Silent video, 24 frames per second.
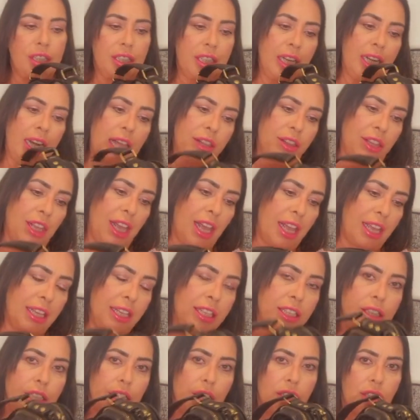The leather
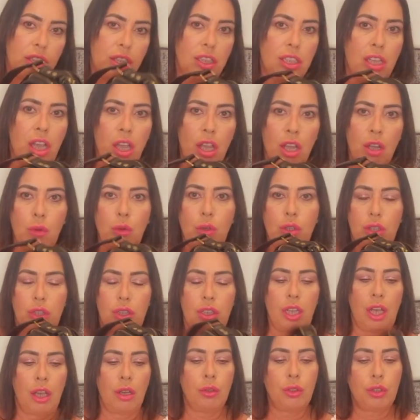is so,
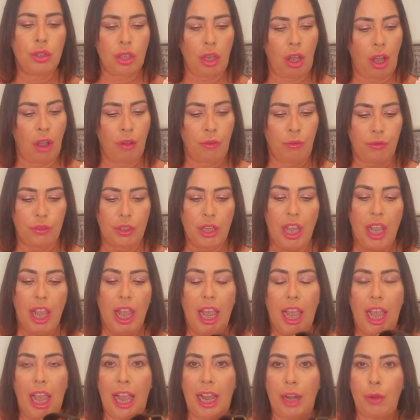so soft,
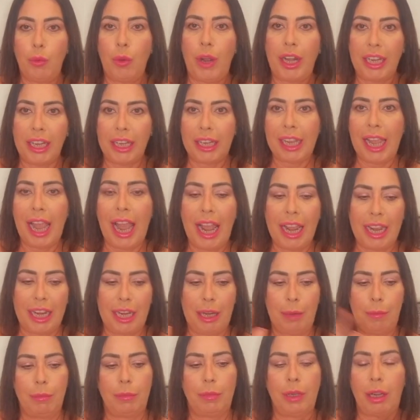and when it
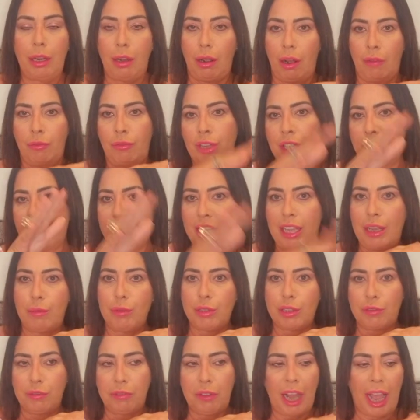came, obviously it
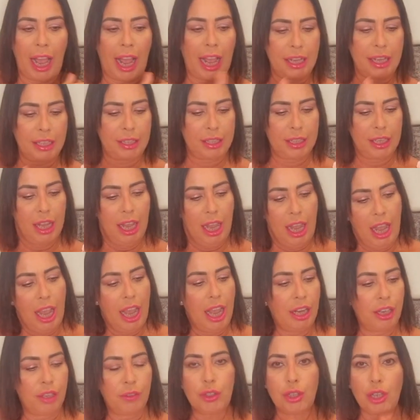was flat,
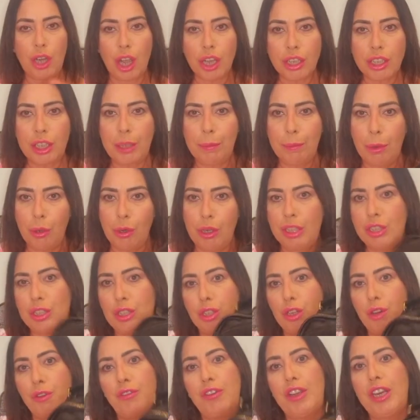and I've started putting
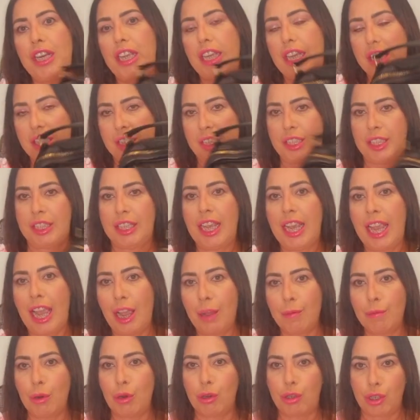stuff in it to see
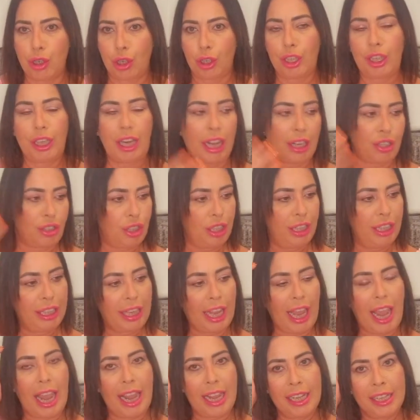how much I can actually
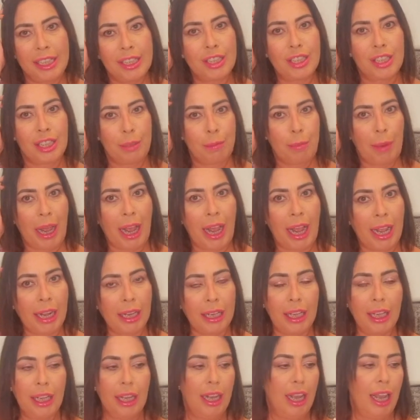get into the
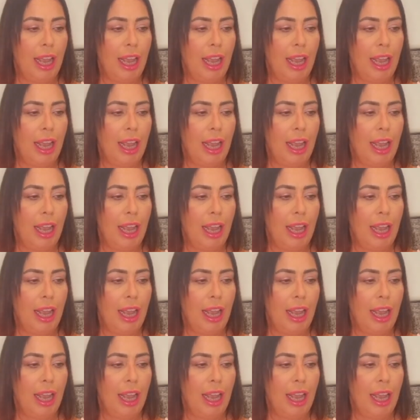bag,